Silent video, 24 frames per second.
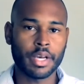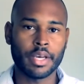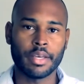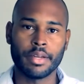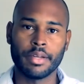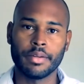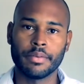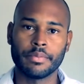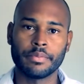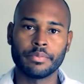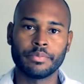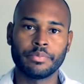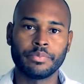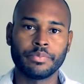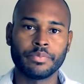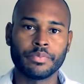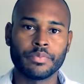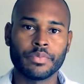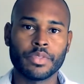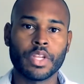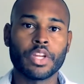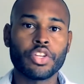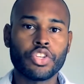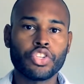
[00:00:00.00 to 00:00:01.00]
good.
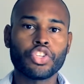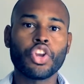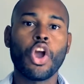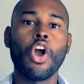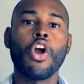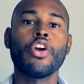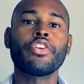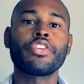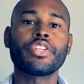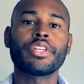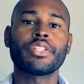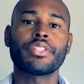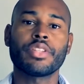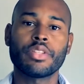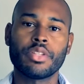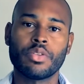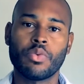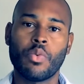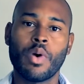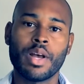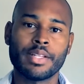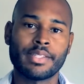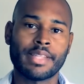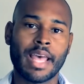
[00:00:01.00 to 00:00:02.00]
The churches are
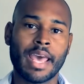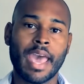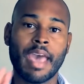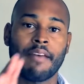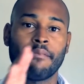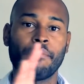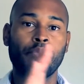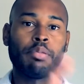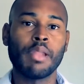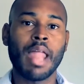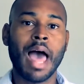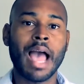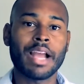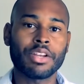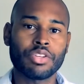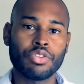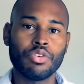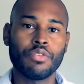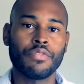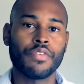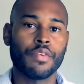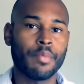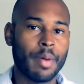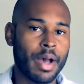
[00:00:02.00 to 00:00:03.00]
the ones that have
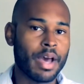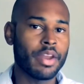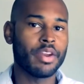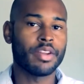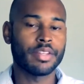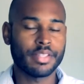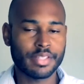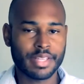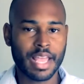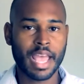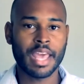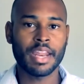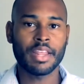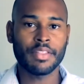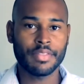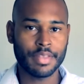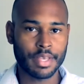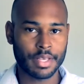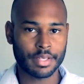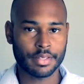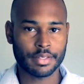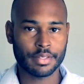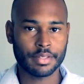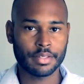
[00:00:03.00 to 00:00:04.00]
blocked you from understanding
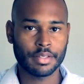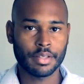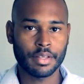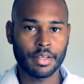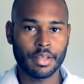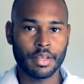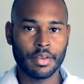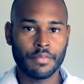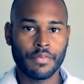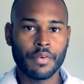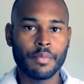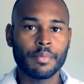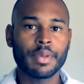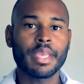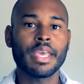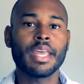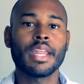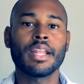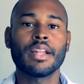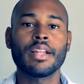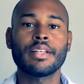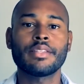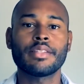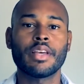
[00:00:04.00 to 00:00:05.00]
this, from
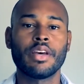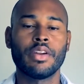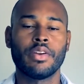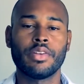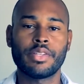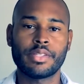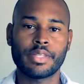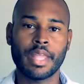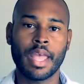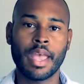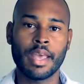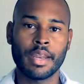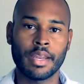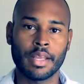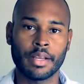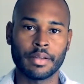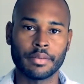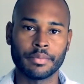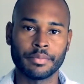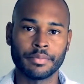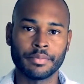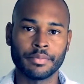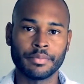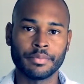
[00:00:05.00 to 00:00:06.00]
getting this
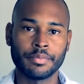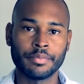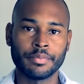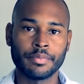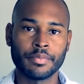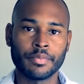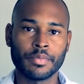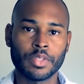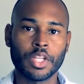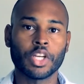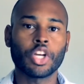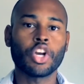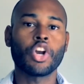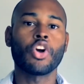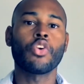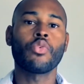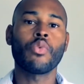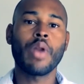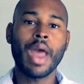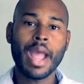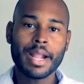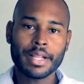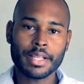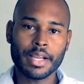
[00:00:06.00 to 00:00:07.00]
understanding, the
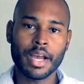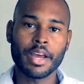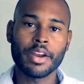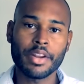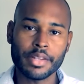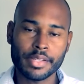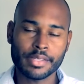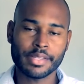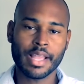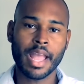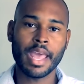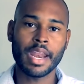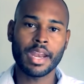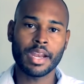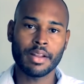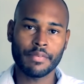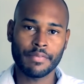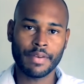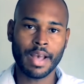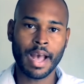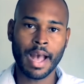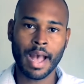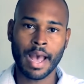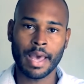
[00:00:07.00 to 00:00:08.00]
correct understanding
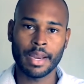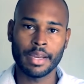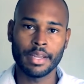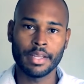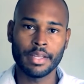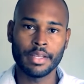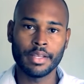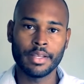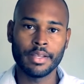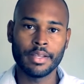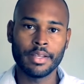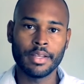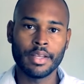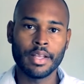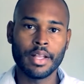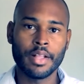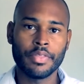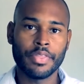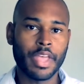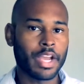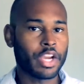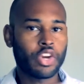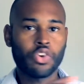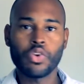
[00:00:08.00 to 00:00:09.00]
of God.
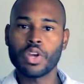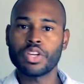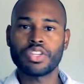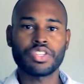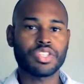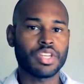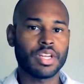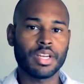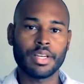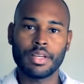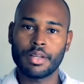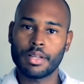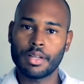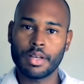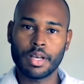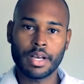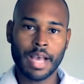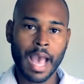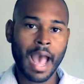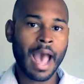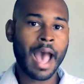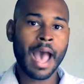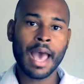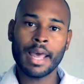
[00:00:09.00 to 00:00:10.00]
The Christian
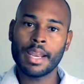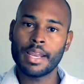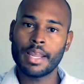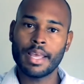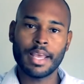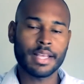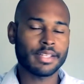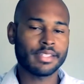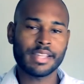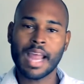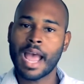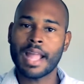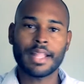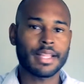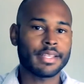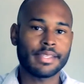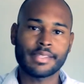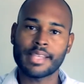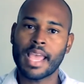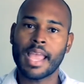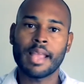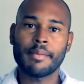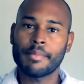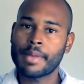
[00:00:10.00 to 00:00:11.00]
God is not
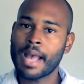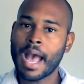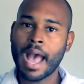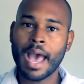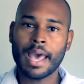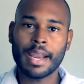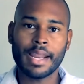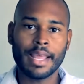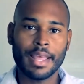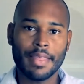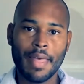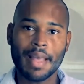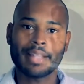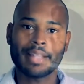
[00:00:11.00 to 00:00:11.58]
the same God